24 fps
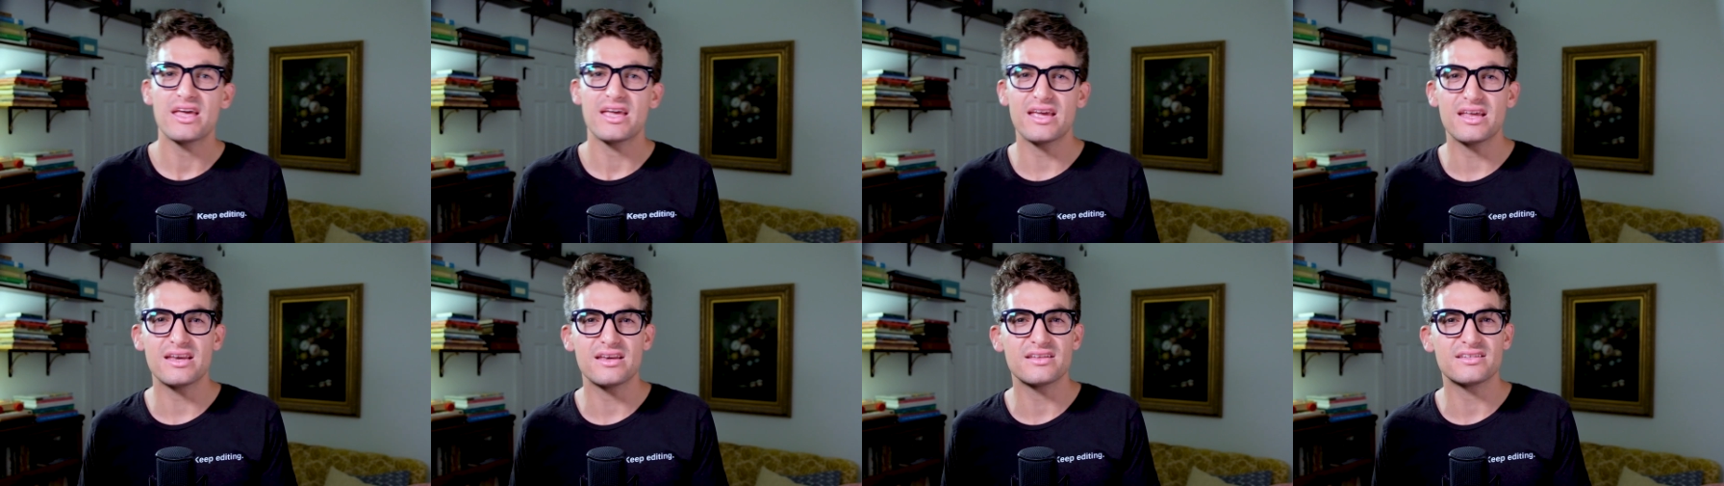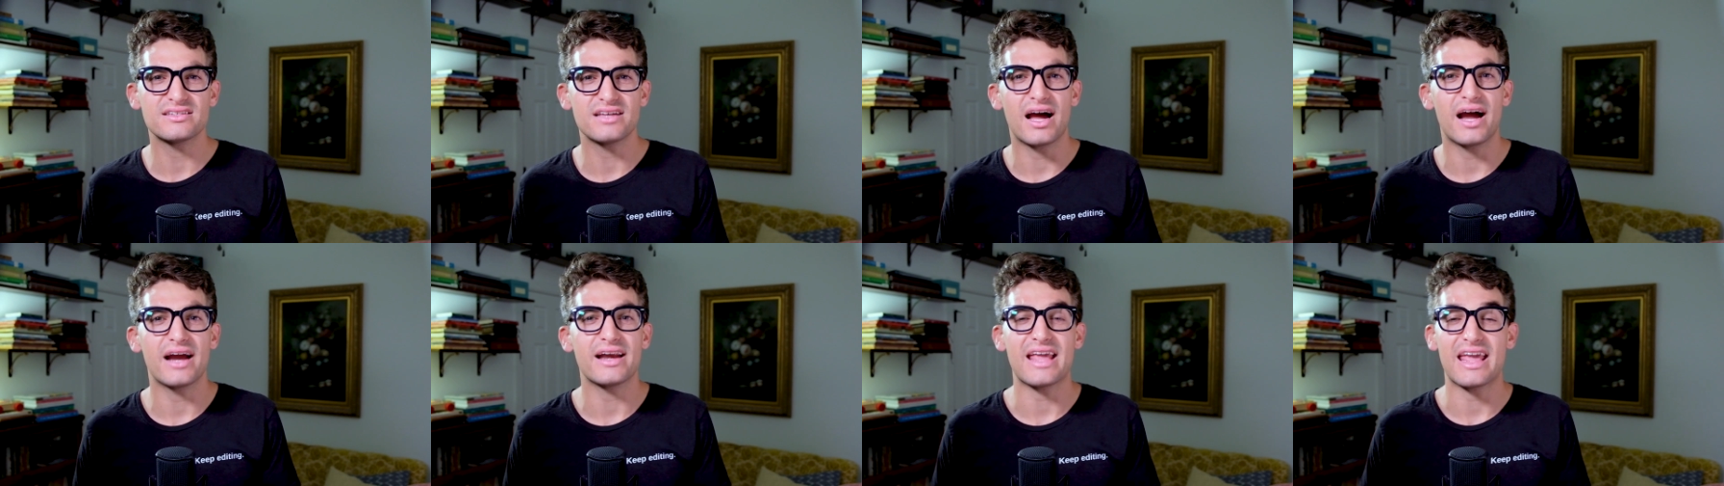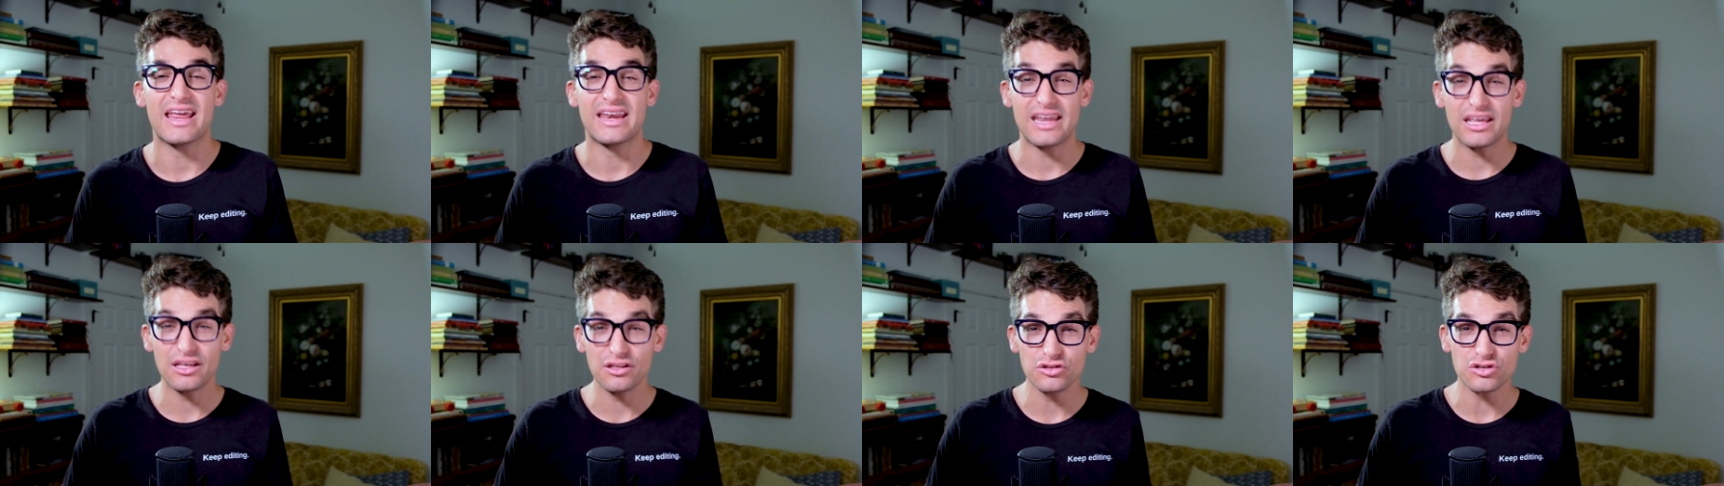InDesign,
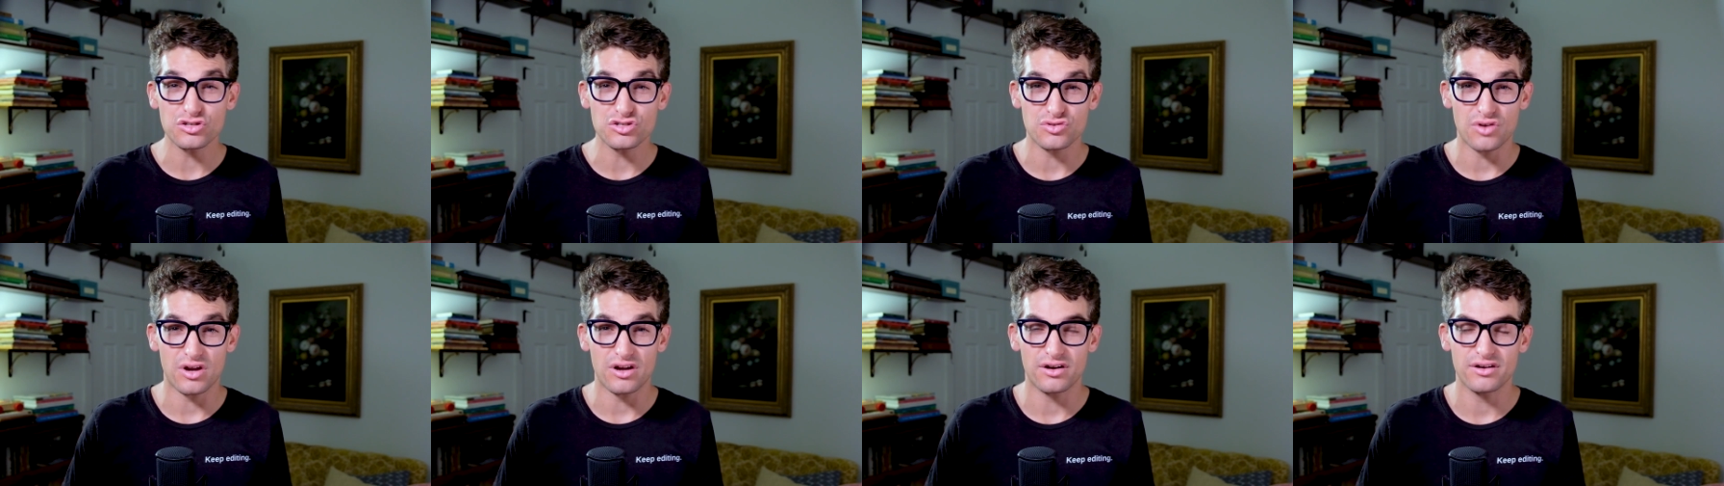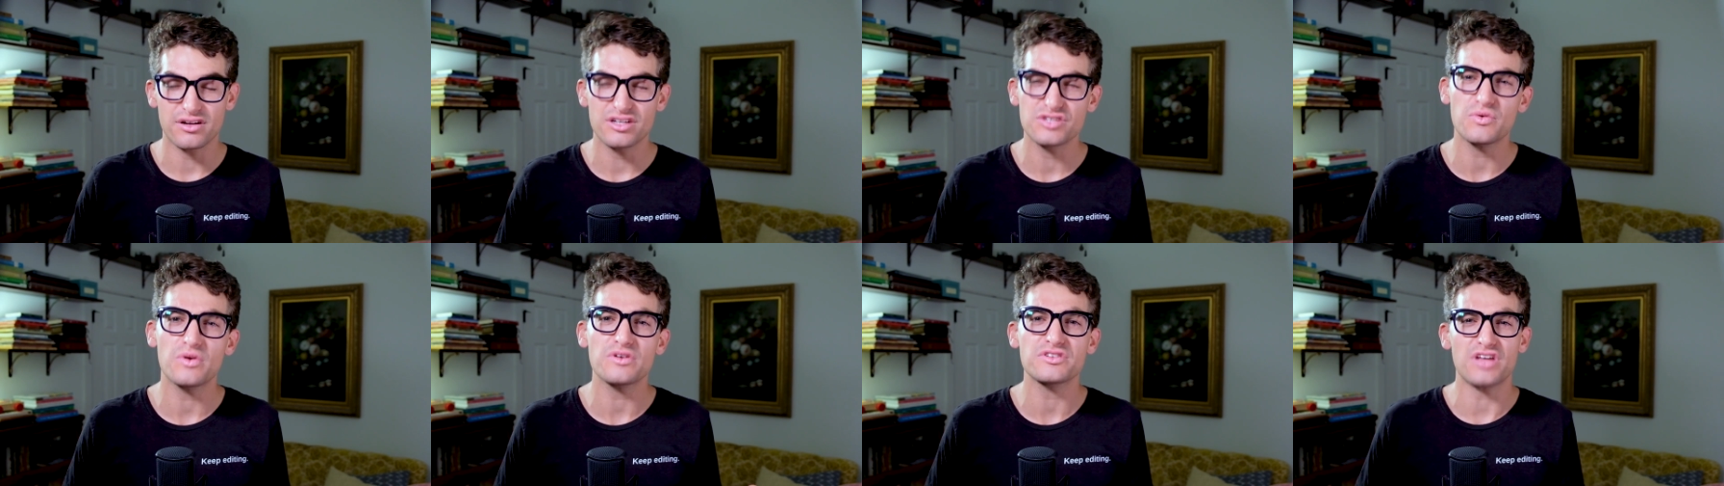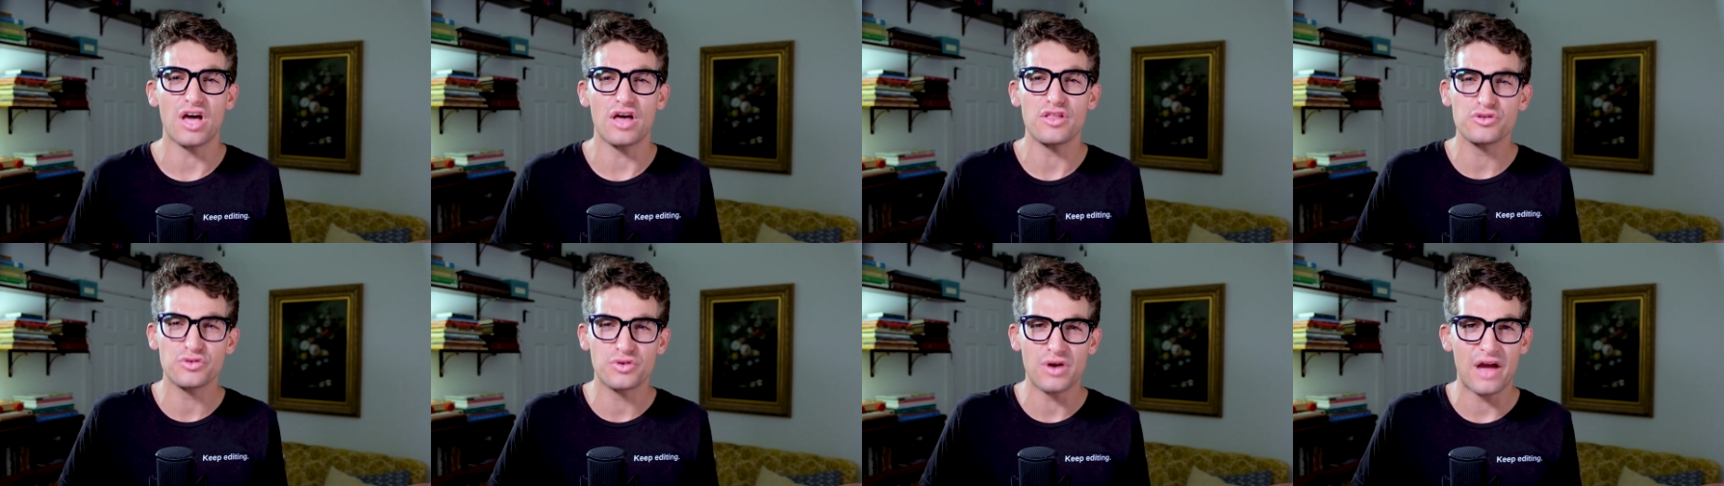and Illustrator, as well as
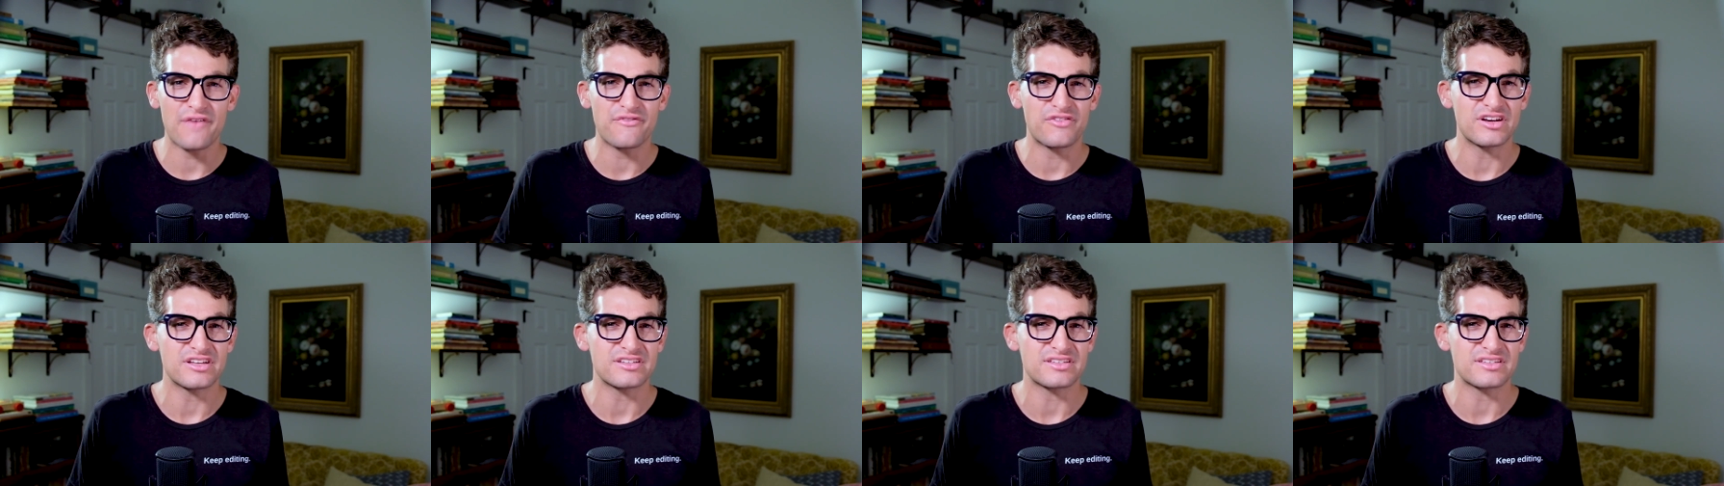other graphic